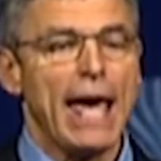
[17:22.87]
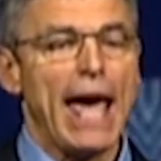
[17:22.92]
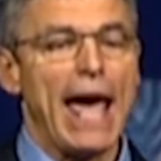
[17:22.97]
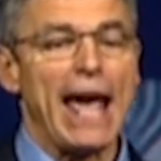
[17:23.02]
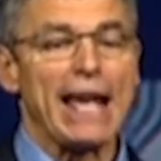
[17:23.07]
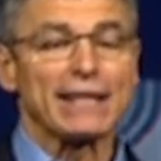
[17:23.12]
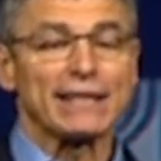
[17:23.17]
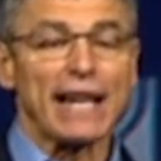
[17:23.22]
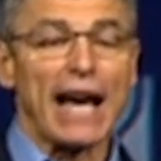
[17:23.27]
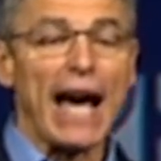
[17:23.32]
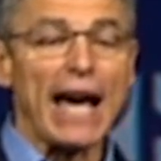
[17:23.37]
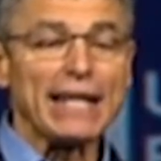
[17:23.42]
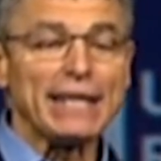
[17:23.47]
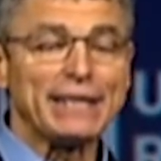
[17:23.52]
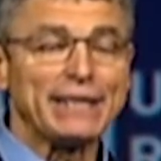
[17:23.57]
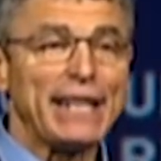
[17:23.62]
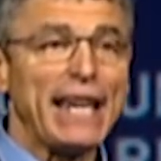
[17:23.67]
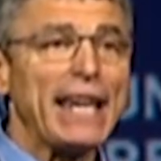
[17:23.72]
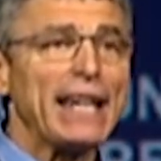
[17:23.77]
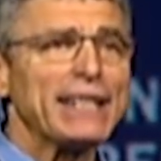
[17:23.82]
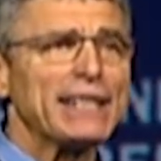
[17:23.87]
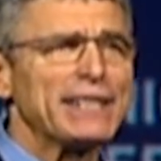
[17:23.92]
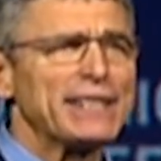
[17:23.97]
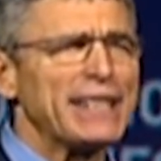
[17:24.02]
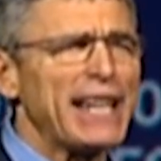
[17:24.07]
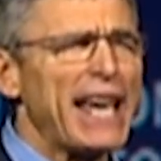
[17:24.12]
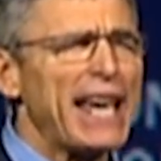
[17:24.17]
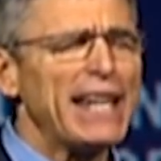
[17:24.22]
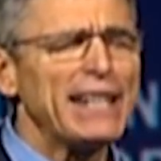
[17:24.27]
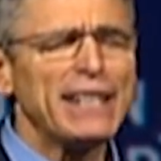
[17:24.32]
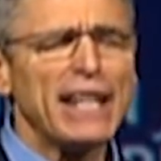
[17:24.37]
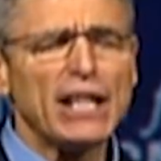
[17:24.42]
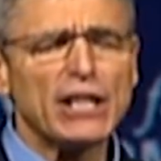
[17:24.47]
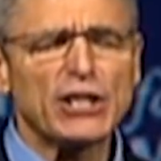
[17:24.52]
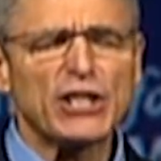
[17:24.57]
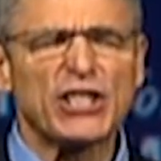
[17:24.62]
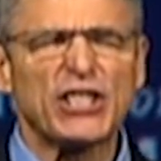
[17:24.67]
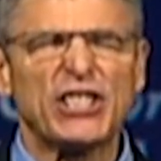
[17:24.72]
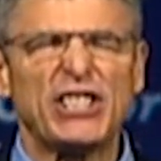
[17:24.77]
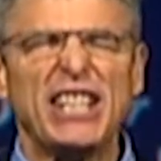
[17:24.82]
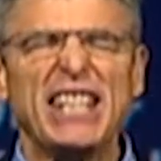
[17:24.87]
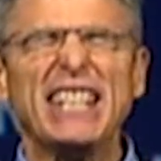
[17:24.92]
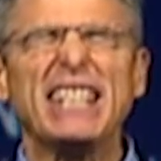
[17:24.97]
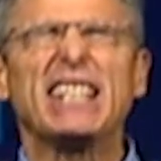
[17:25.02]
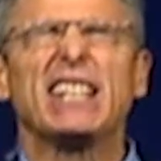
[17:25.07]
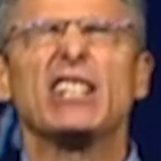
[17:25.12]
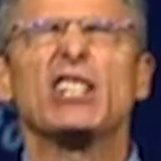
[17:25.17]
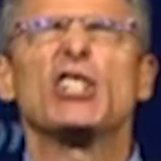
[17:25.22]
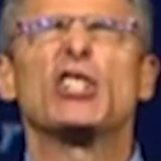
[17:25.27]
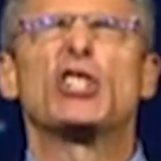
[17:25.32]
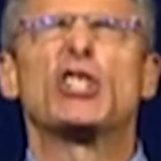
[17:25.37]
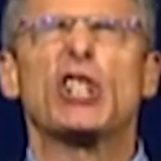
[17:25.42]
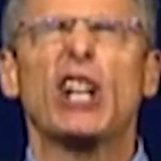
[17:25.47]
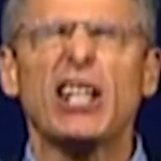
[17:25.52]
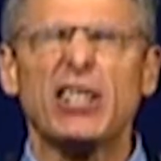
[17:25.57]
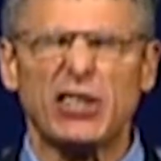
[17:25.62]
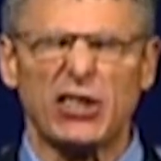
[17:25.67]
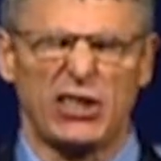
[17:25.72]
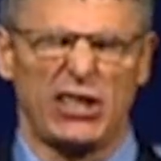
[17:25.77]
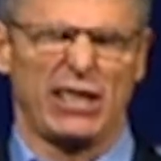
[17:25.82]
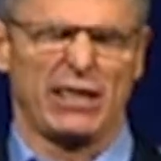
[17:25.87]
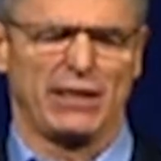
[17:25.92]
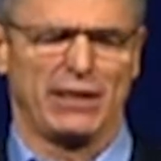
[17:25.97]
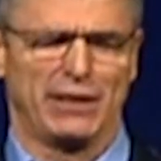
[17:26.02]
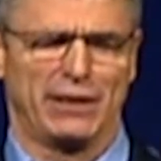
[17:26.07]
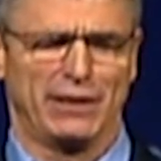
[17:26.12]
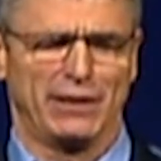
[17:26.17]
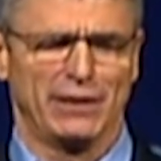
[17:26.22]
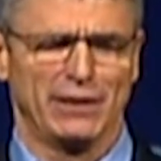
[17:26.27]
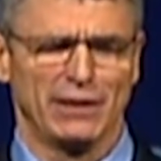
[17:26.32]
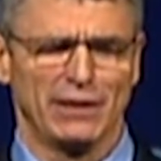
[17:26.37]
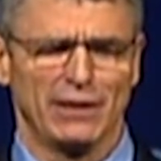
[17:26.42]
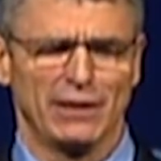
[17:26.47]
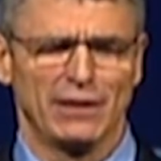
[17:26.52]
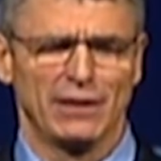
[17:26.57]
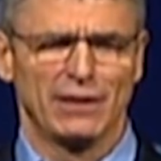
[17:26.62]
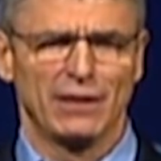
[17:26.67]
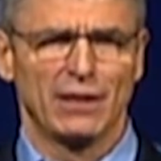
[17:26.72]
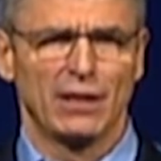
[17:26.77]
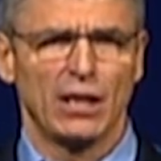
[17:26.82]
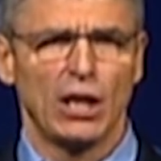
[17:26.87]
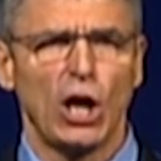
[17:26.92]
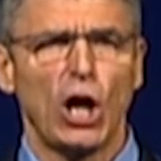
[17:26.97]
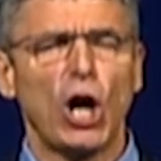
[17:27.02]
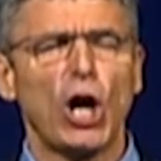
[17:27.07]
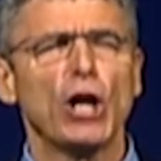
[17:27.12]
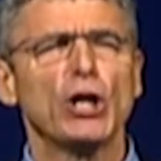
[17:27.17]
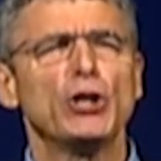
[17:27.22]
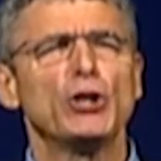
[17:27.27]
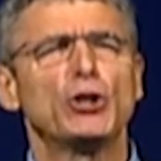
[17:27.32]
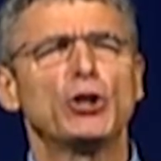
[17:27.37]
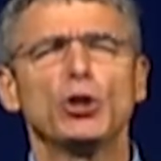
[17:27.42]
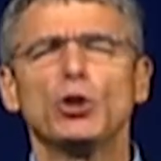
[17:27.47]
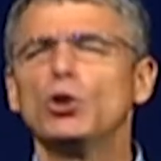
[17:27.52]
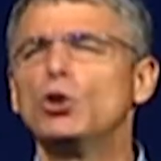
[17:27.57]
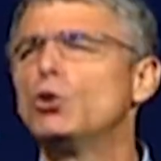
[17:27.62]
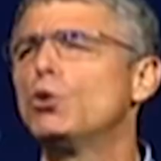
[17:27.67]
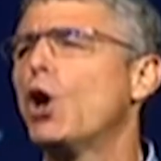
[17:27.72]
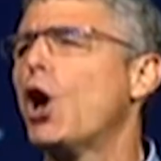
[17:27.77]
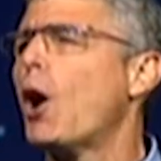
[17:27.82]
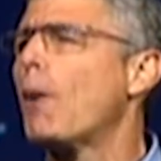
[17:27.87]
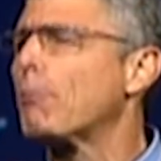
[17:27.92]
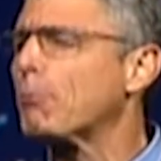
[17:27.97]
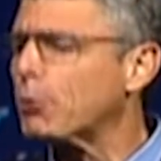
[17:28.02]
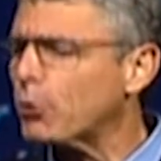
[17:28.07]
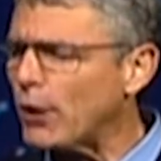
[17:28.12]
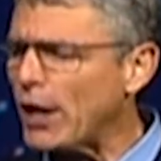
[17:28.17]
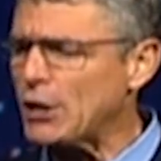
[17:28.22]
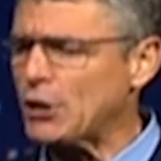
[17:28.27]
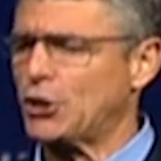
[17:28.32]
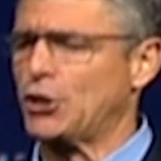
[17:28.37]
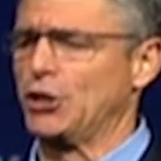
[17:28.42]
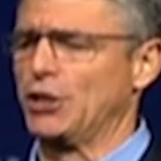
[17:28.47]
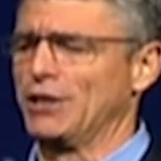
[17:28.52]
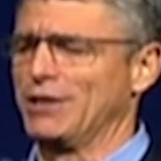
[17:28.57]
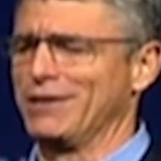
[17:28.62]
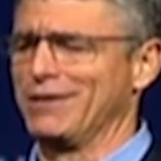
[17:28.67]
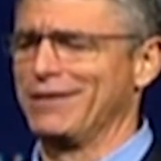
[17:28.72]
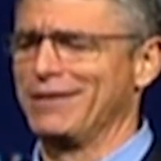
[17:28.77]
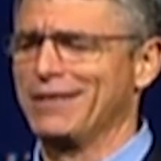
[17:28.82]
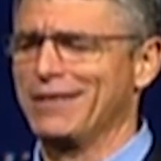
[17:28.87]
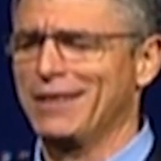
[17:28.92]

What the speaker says: As Isaiah said, seek justice, undo oppression,